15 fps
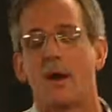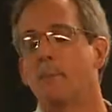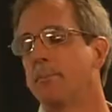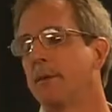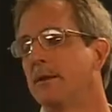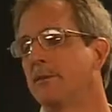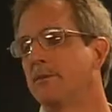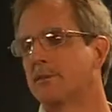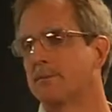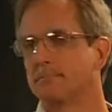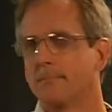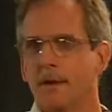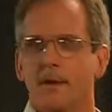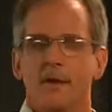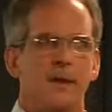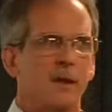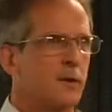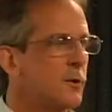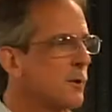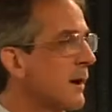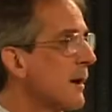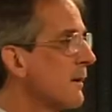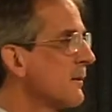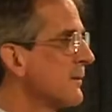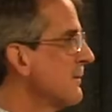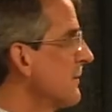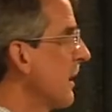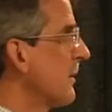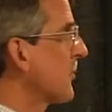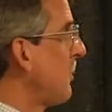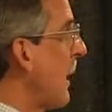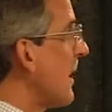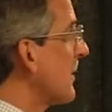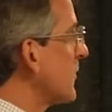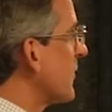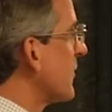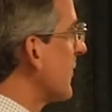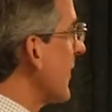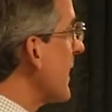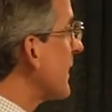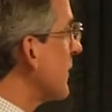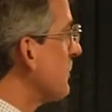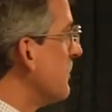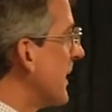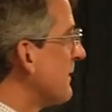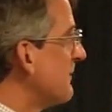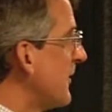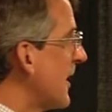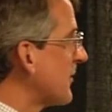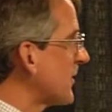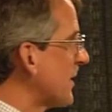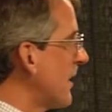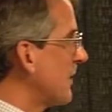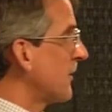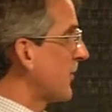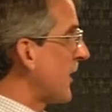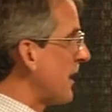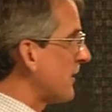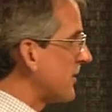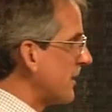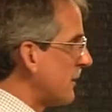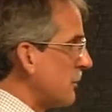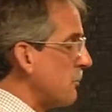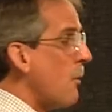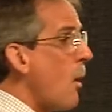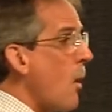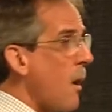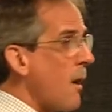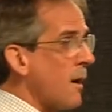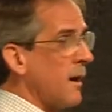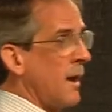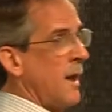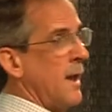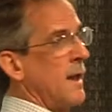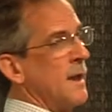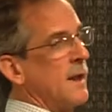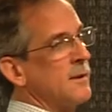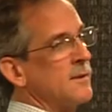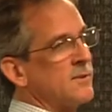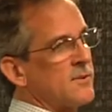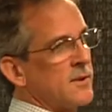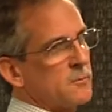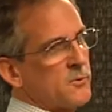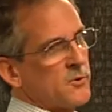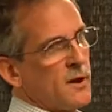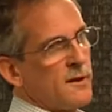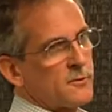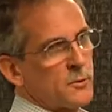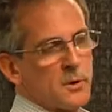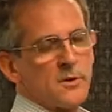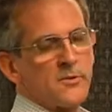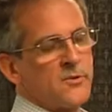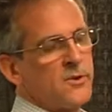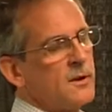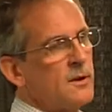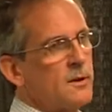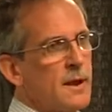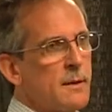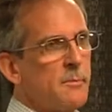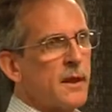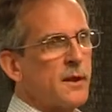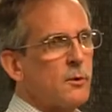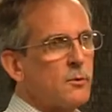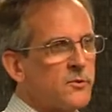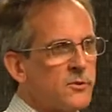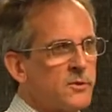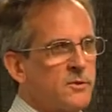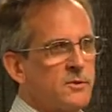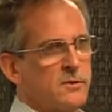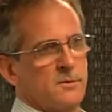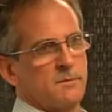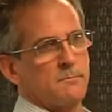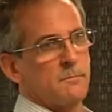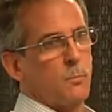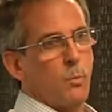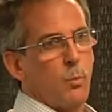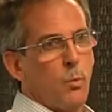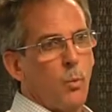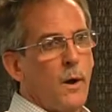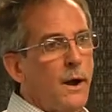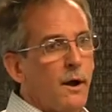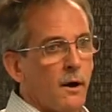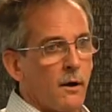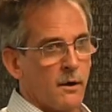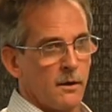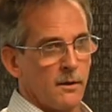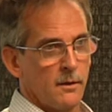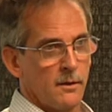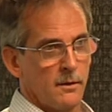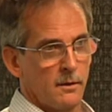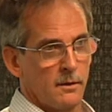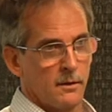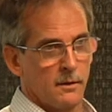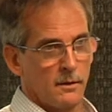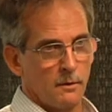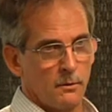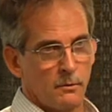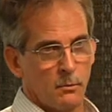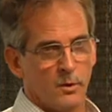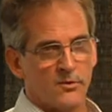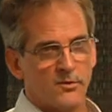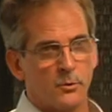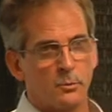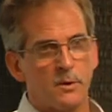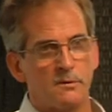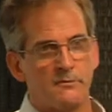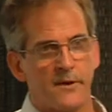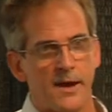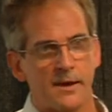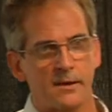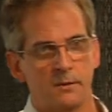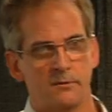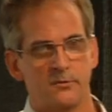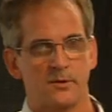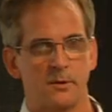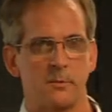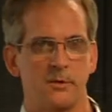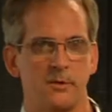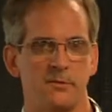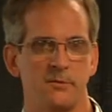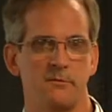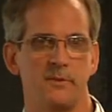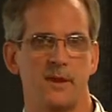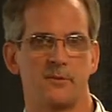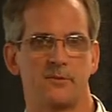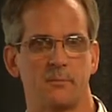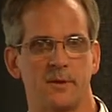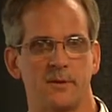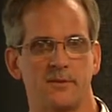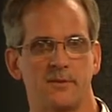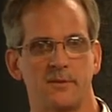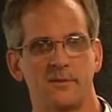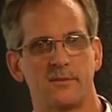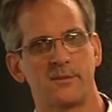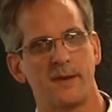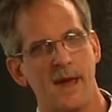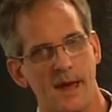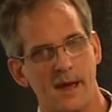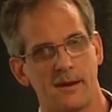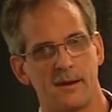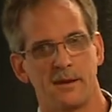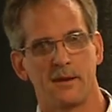companies, including our sponsors, thank you, might invest $100,000 or more into some software or CRM that goes where? What's the real value of some of those investments? It's sad.